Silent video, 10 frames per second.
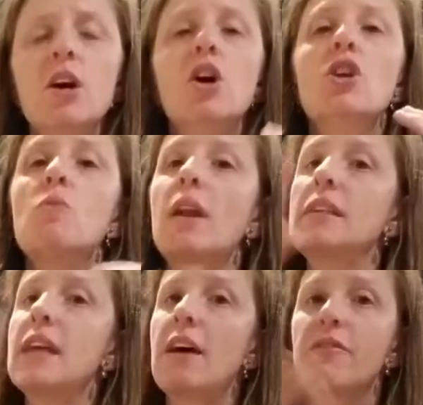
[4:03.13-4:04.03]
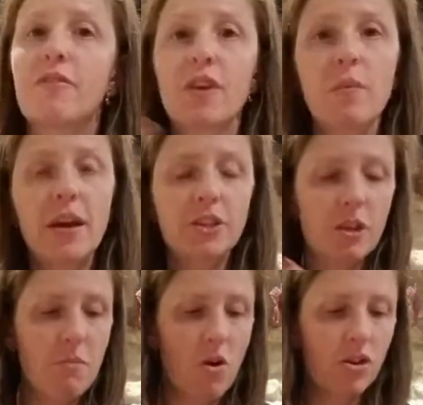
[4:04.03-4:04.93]
You want it to have
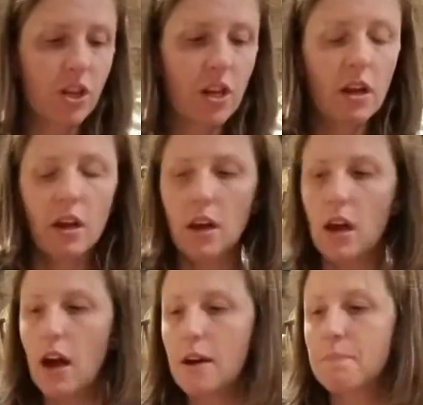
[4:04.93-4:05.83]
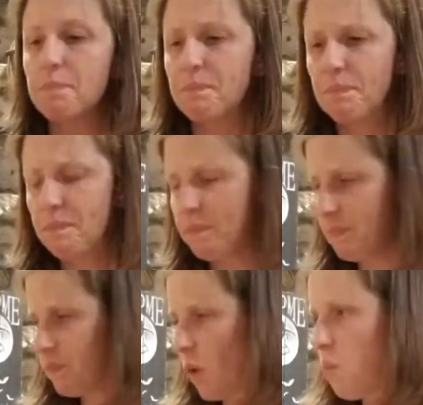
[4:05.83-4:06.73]
free-ranging motion
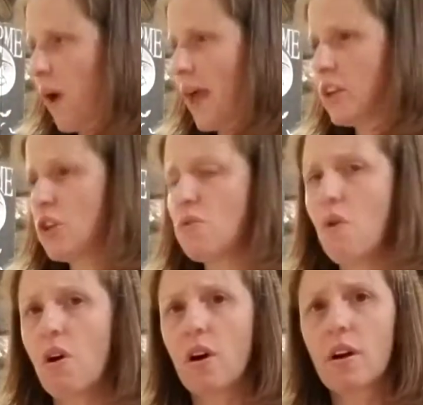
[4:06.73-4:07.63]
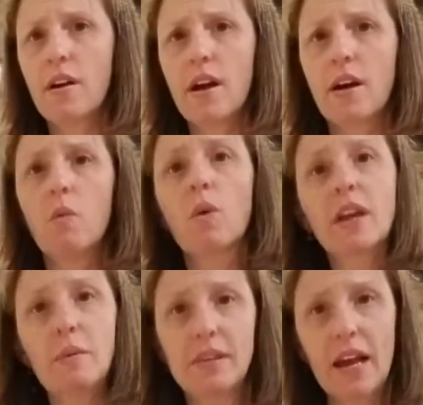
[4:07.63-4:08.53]
when you are
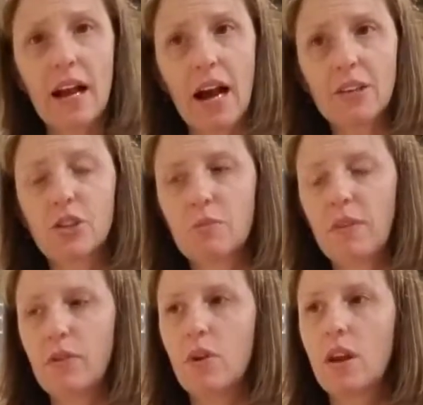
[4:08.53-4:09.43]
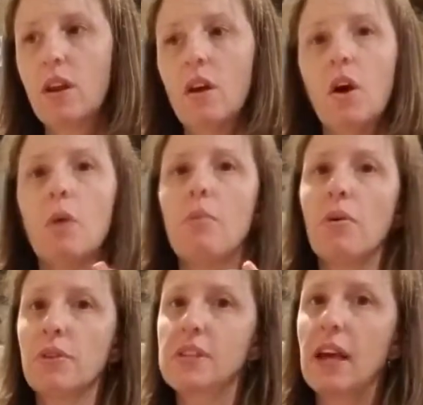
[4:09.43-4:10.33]
working with that costume. If you can pull
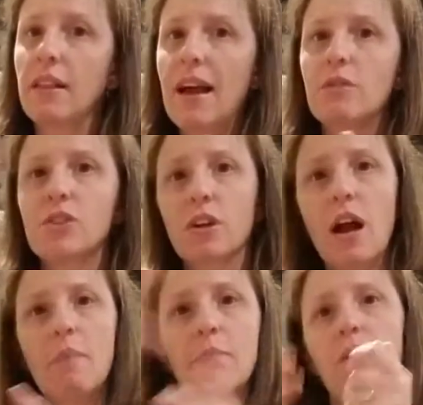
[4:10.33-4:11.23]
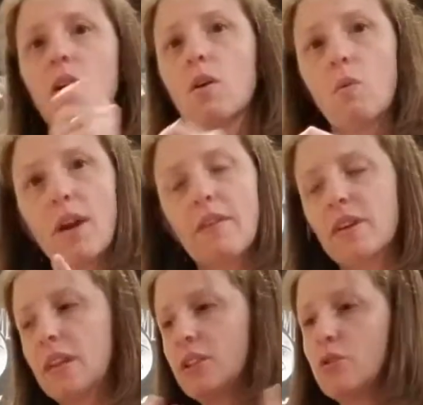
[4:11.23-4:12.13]
their tail out or up or whatever
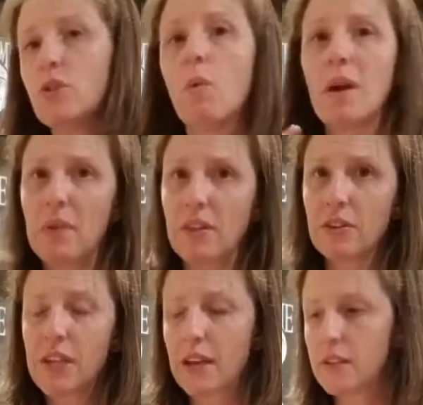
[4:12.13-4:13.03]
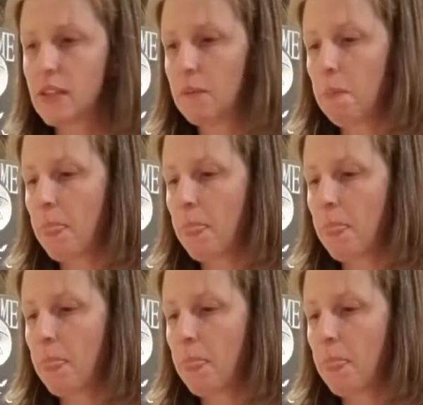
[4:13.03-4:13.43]
that is, you don't want to pin their tails in.